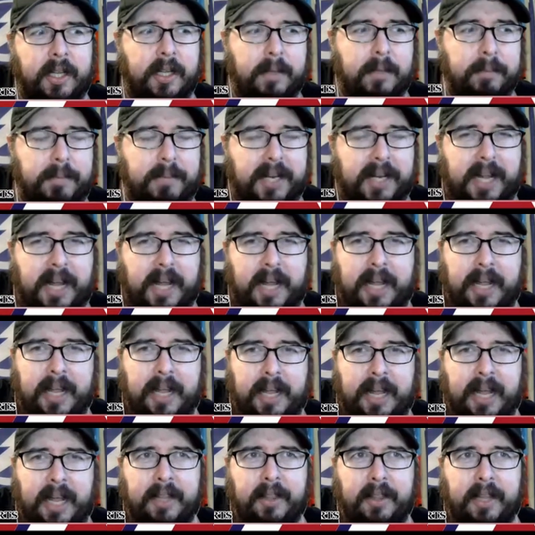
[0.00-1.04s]
But I,
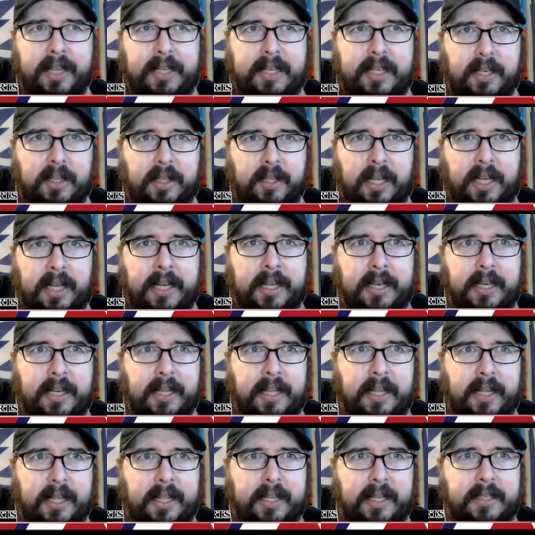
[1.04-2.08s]
I like it a lot,
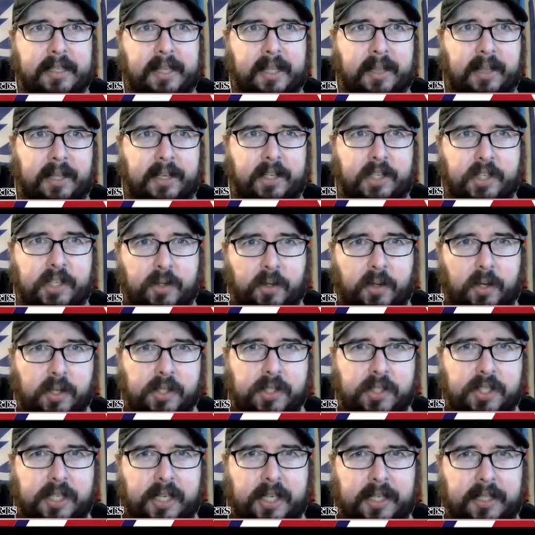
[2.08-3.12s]
and I like strong
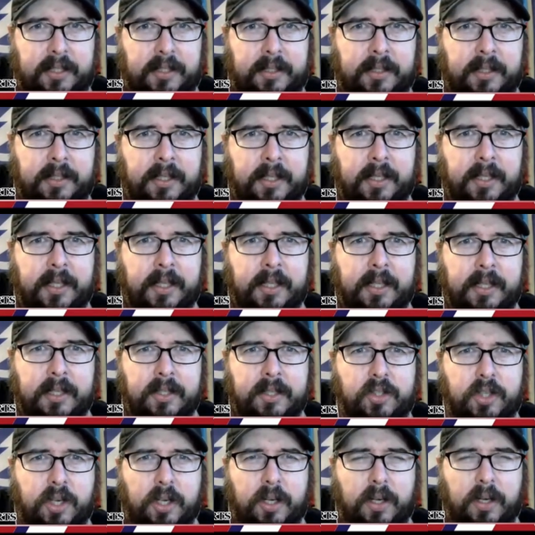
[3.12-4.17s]
style.
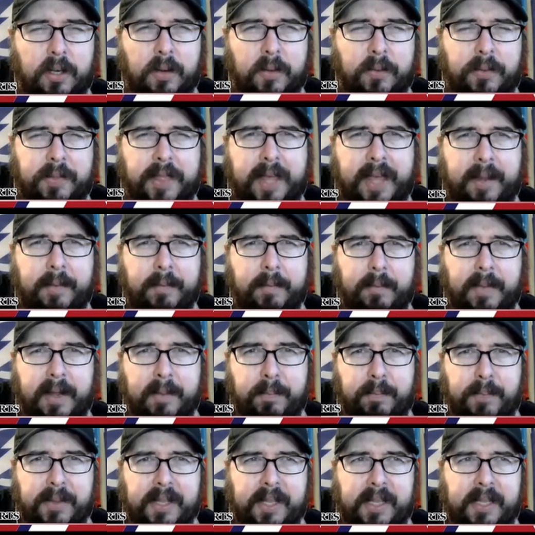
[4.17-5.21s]
So that
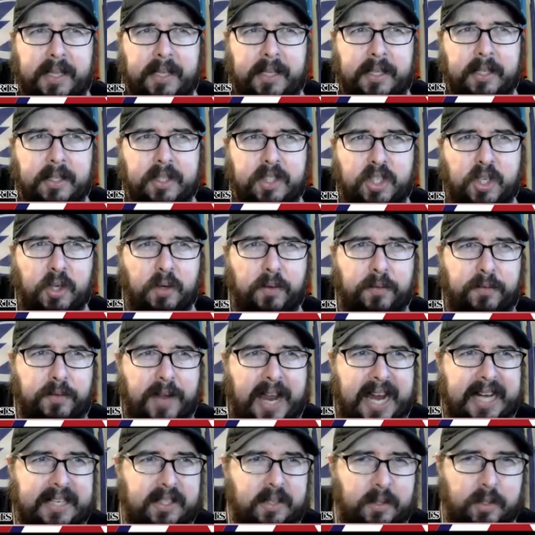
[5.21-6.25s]
might be two
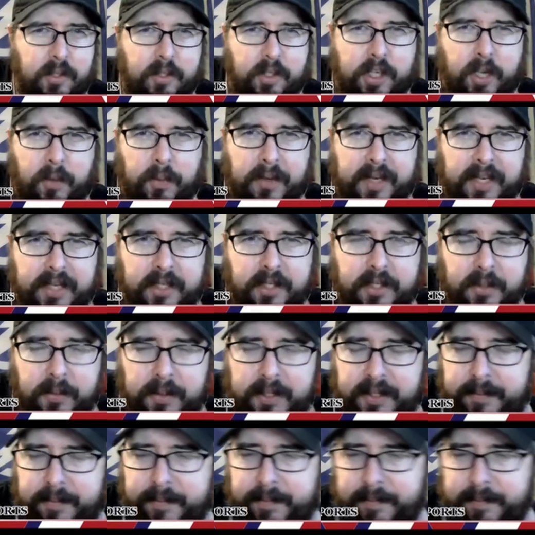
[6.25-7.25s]
factors going into it.